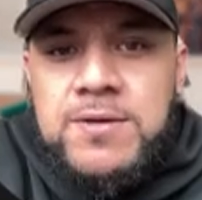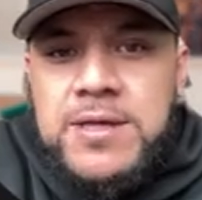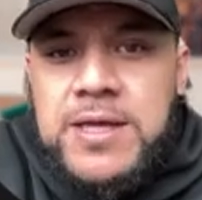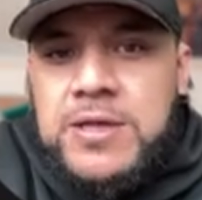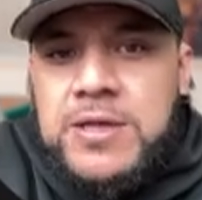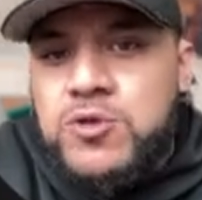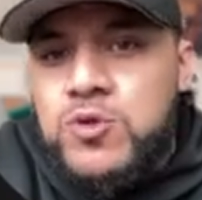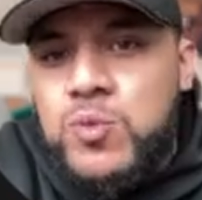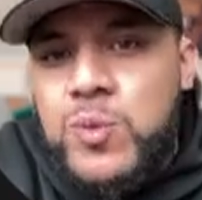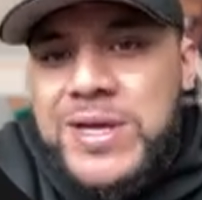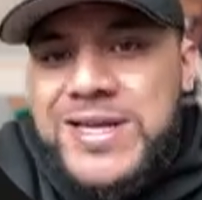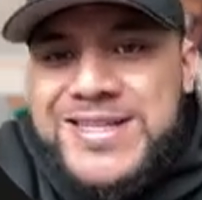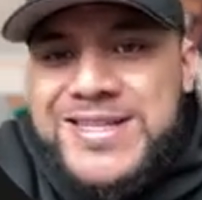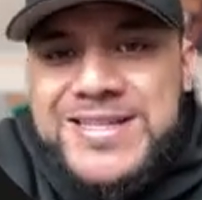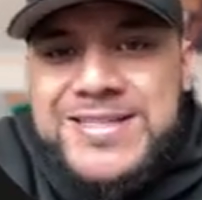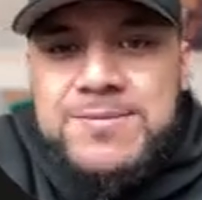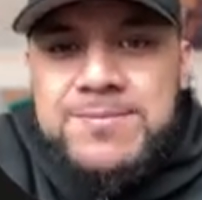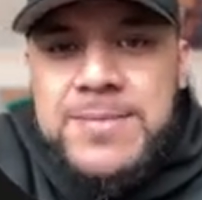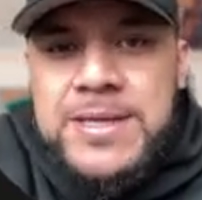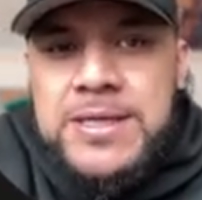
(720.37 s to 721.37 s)
Okay, which is why it
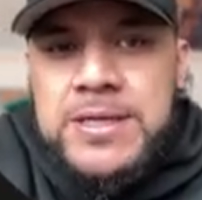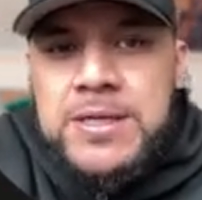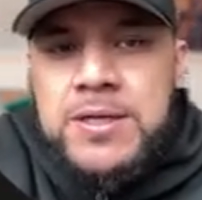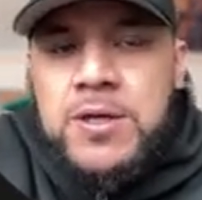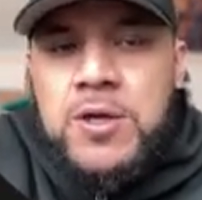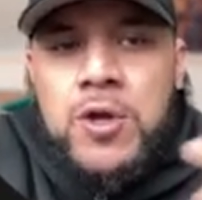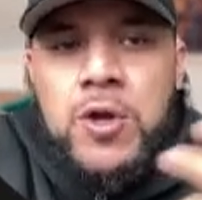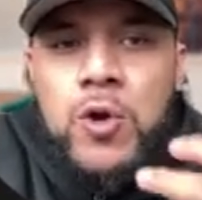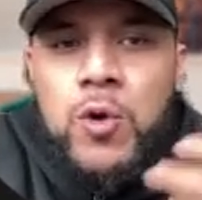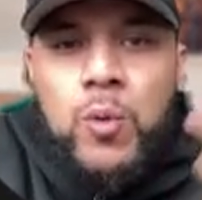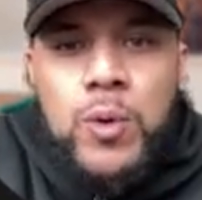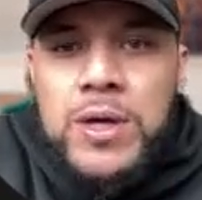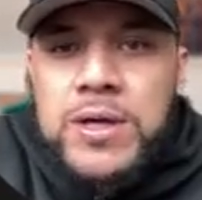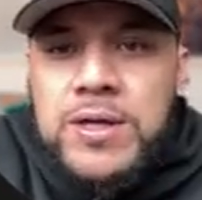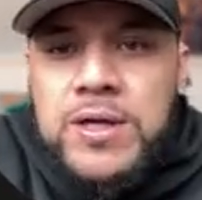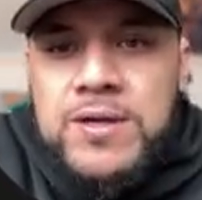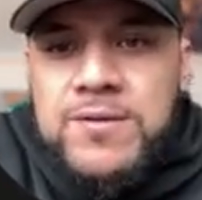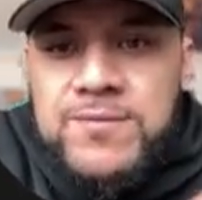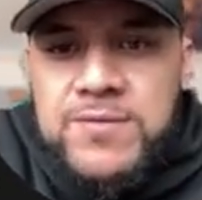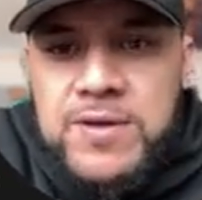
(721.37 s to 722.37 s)
doesn't matter what
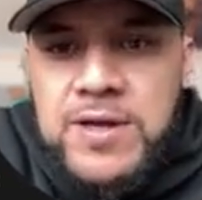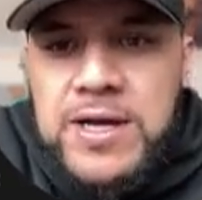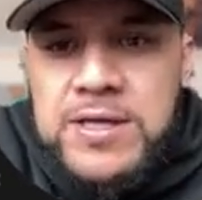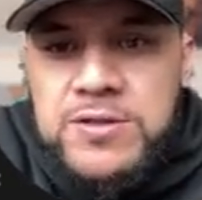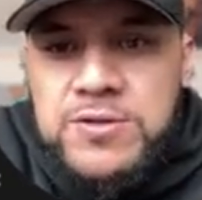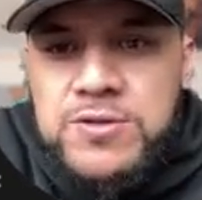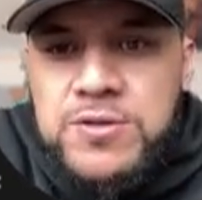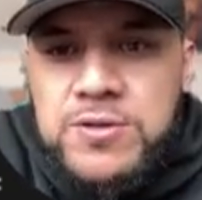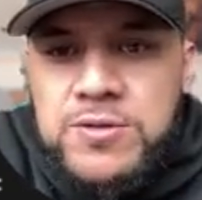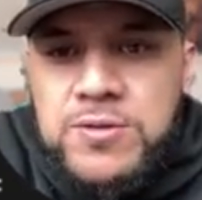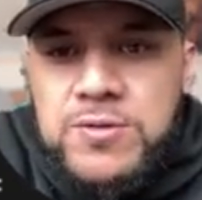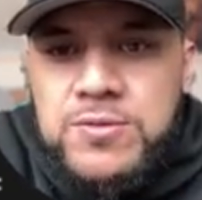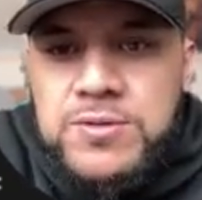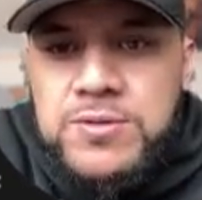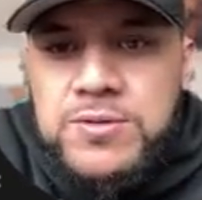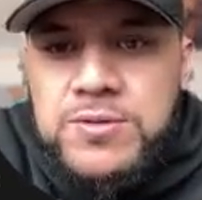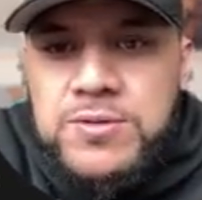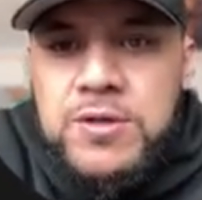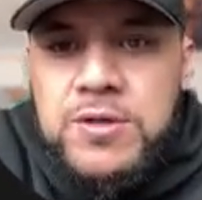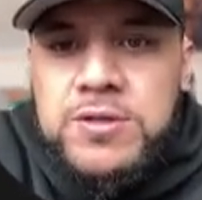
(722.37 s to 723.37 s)
kind of diet you
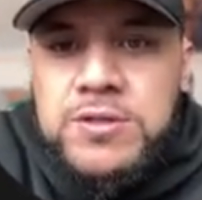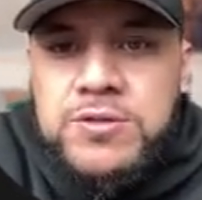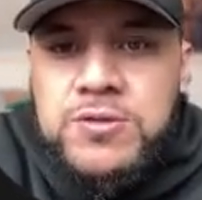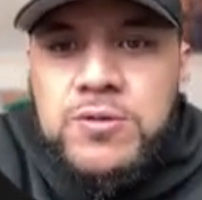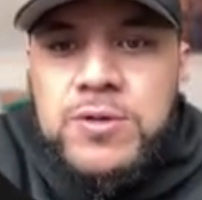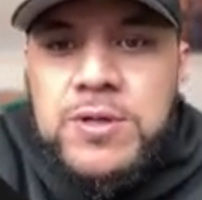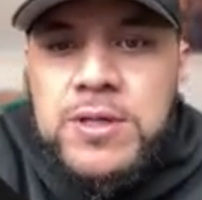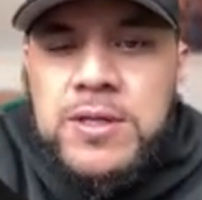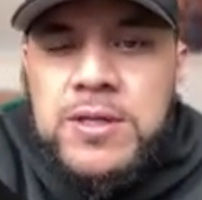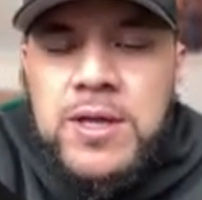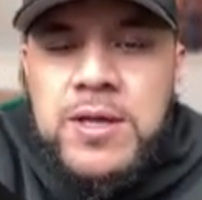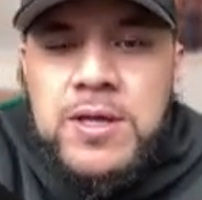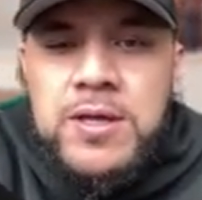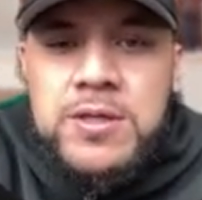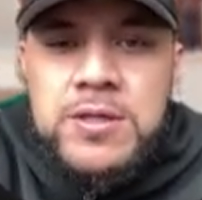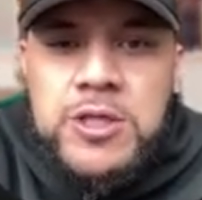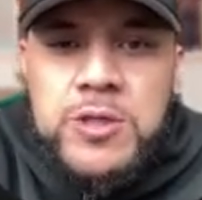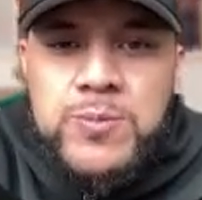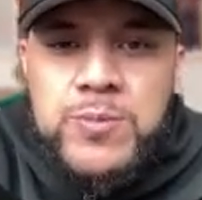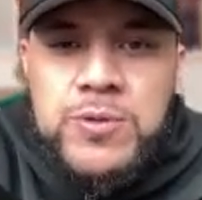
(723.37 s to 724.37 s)
use, as long as you're
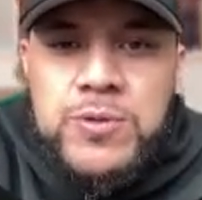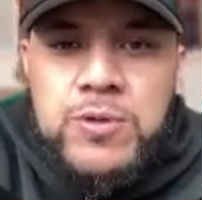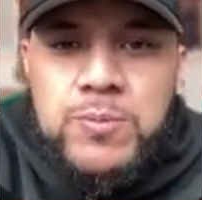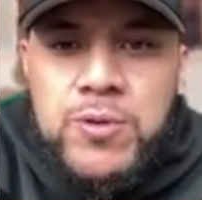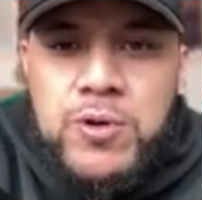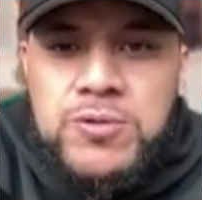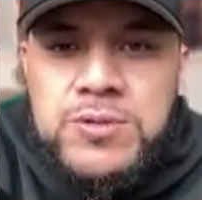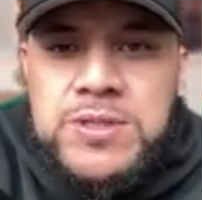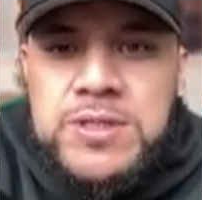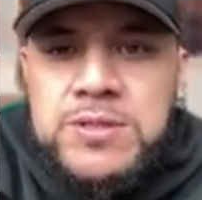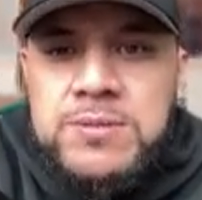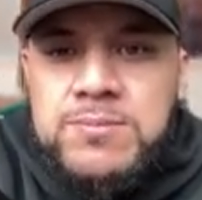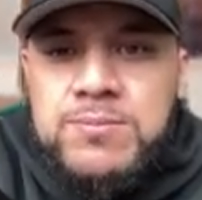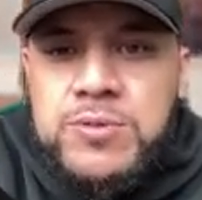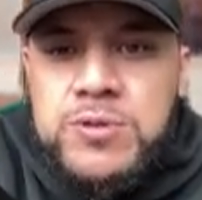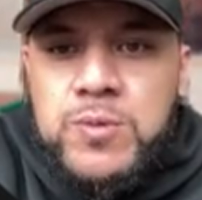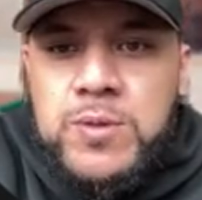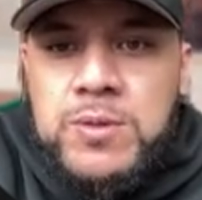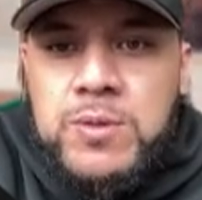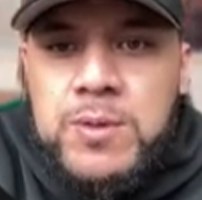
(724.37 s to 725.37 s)
keeping your protein
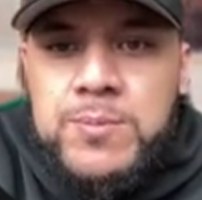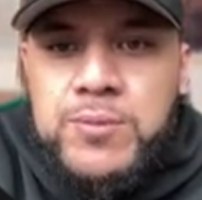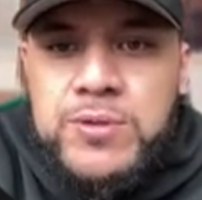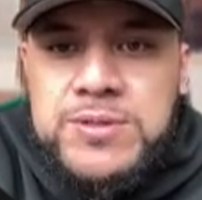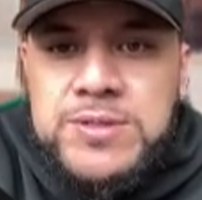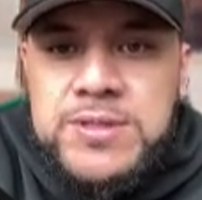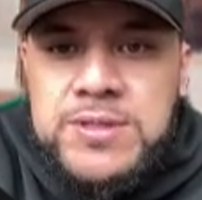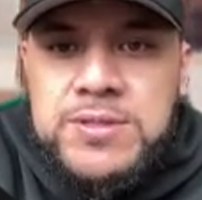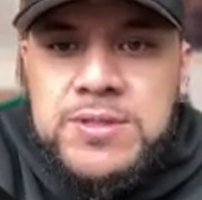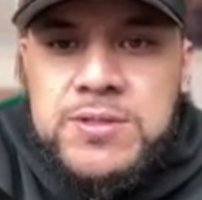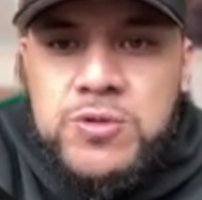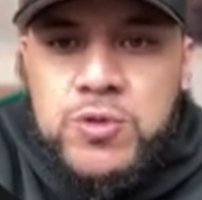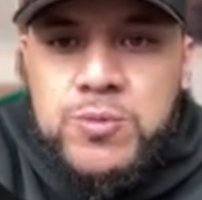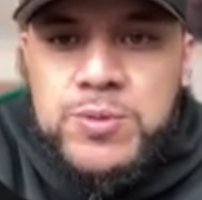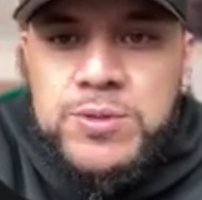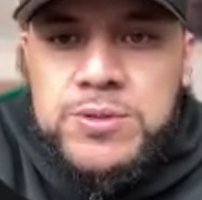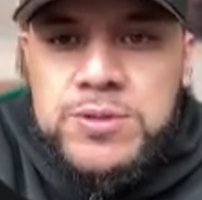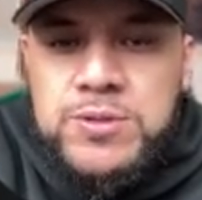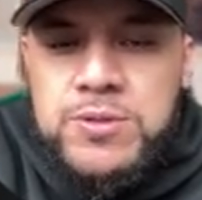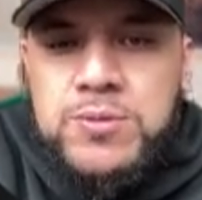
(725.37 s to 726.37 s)
between 1.6 and
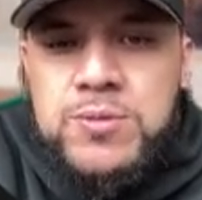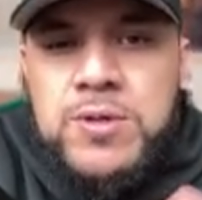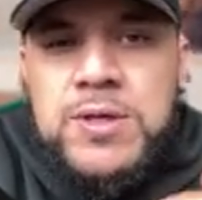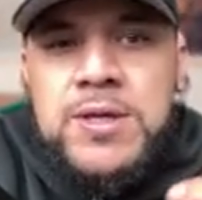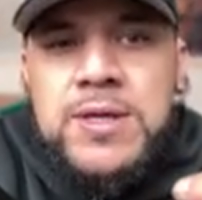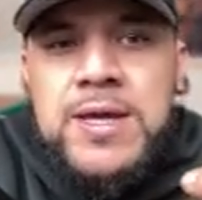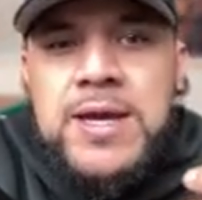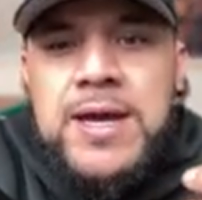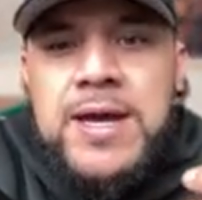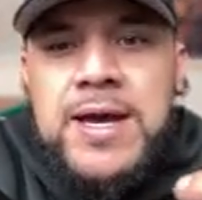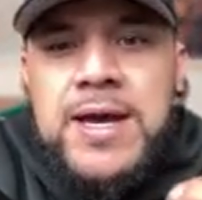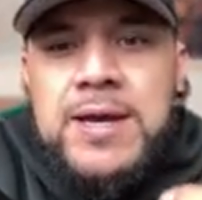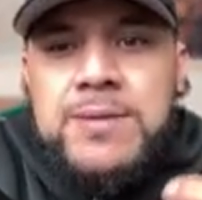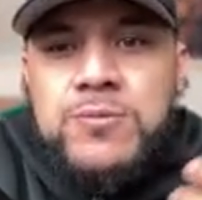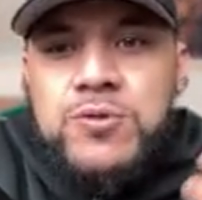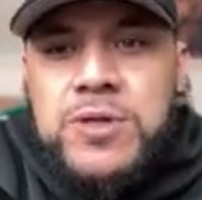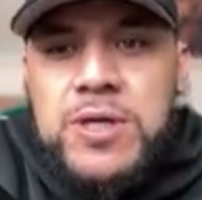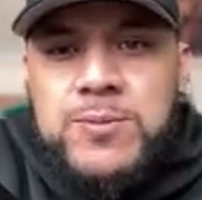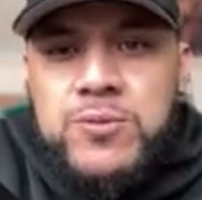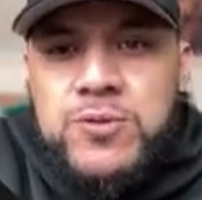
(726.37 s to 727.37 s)
2.2,
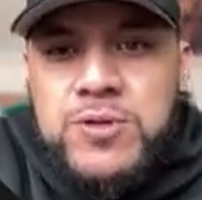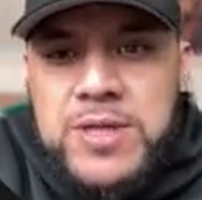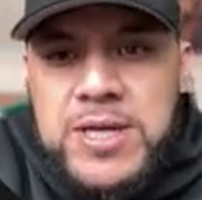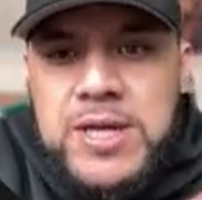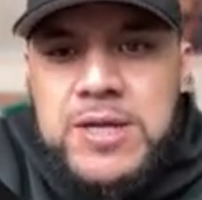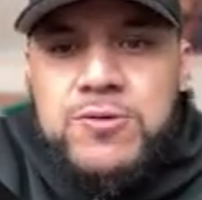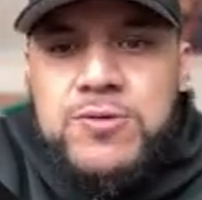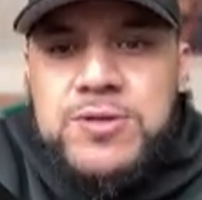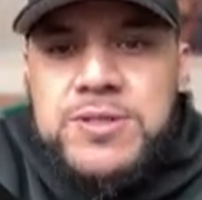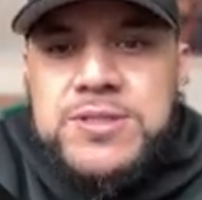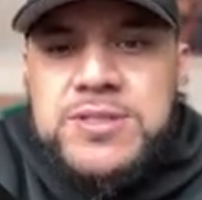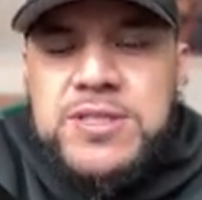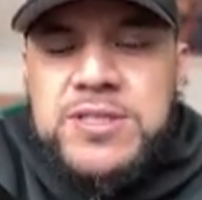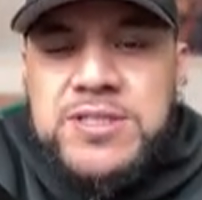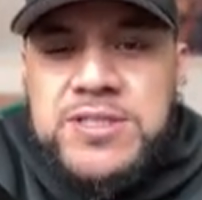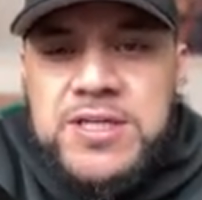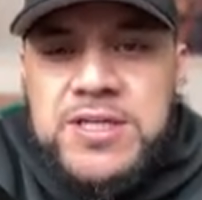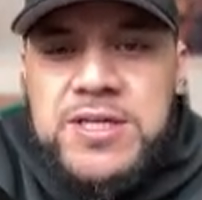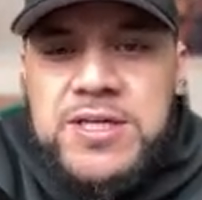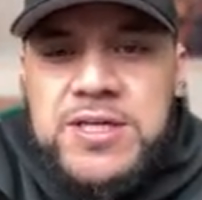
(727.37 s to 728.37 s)
you're keeping your calories in
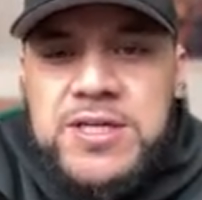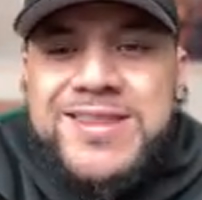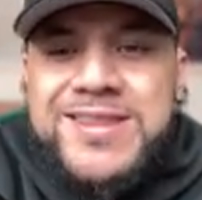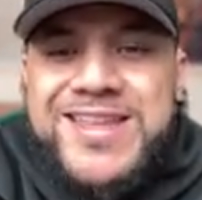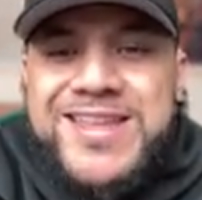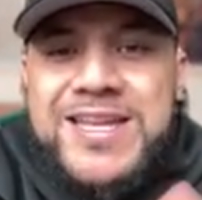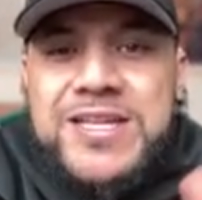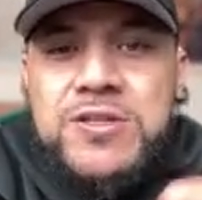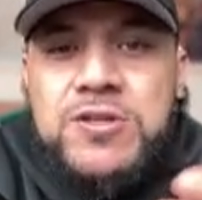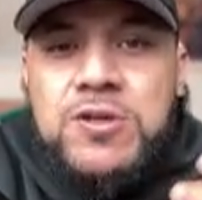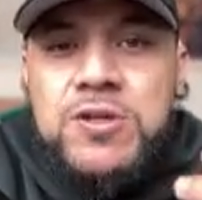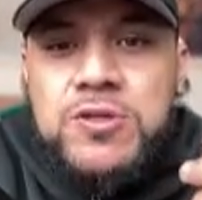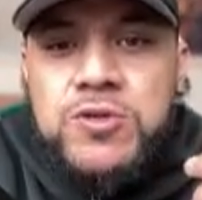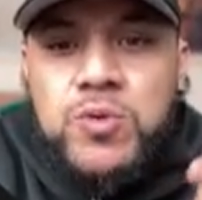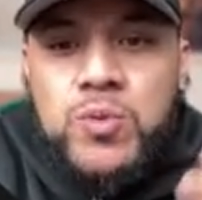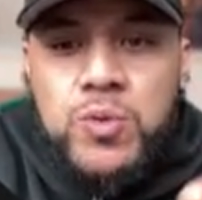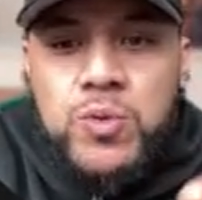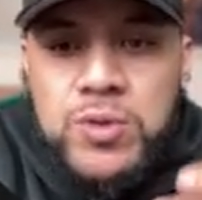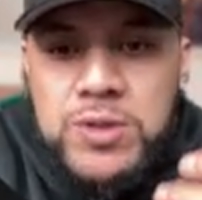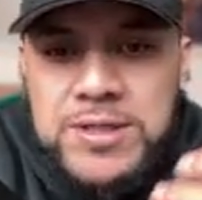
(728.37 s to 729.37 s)
check, then
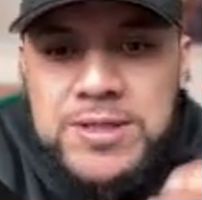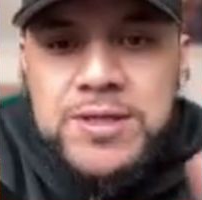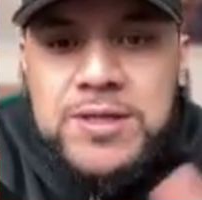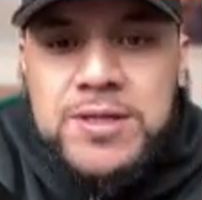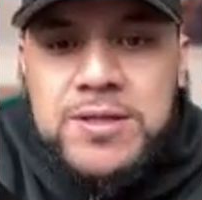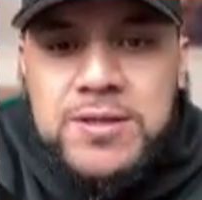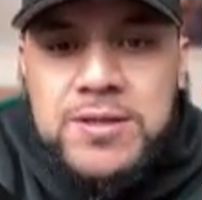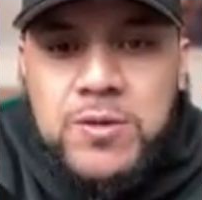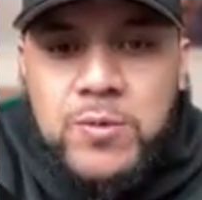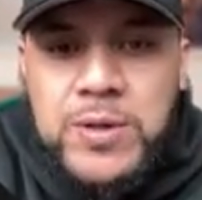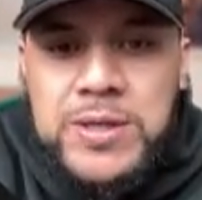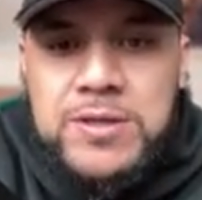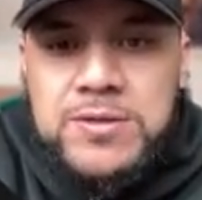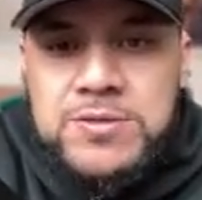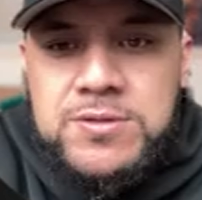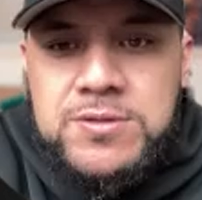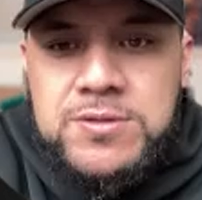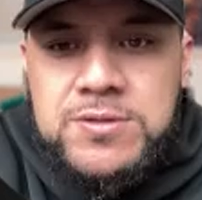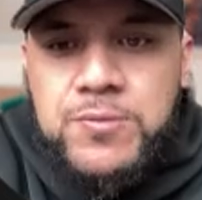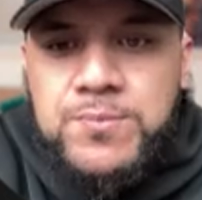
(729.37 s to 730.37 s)
you will hit the weight
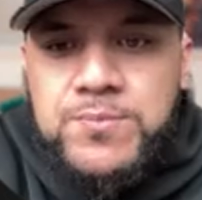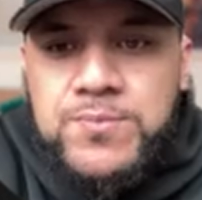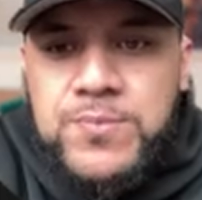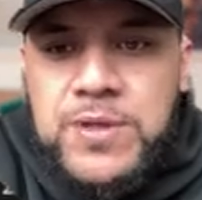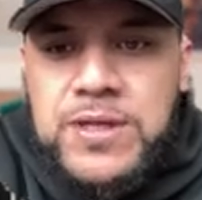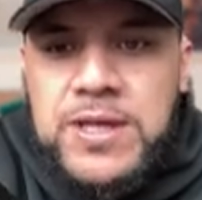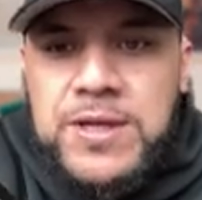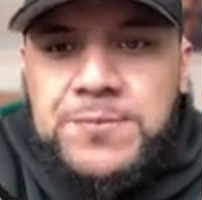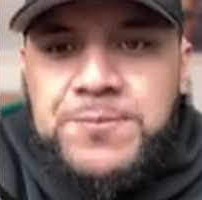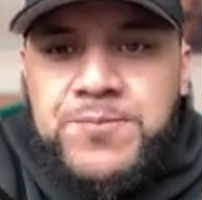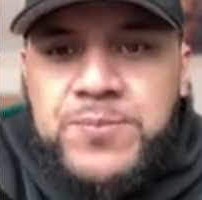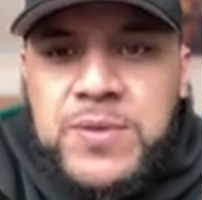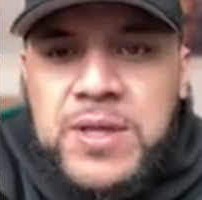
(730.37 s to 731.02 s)
loss goal. Okay,